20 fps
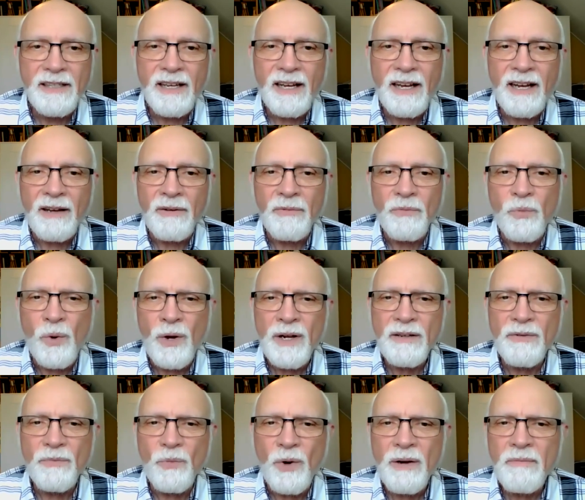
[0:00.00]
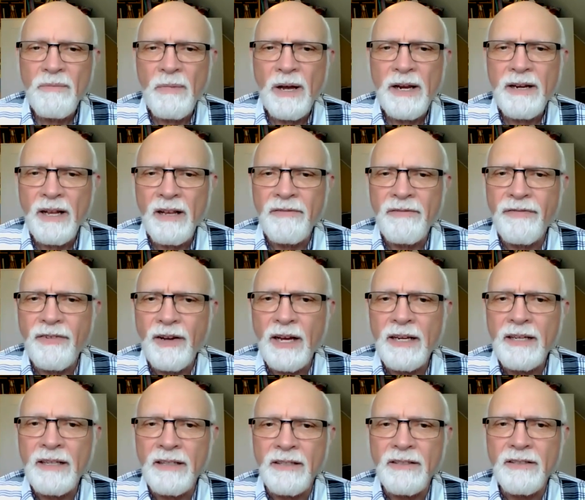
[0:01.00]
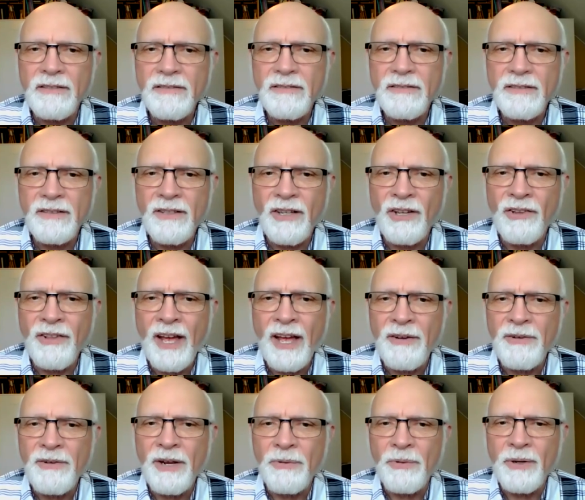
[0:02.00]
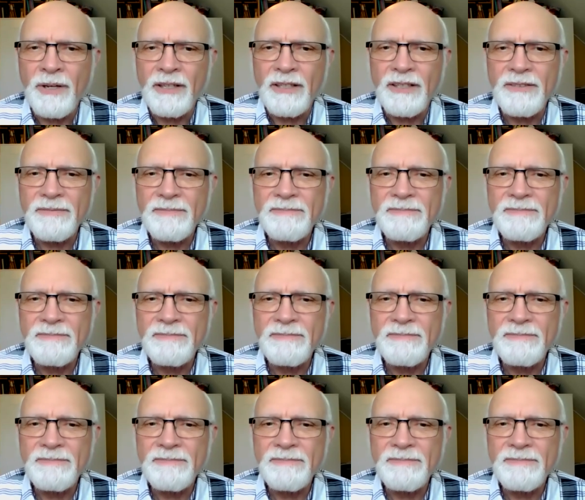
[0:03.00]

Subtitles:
What might I find on that network?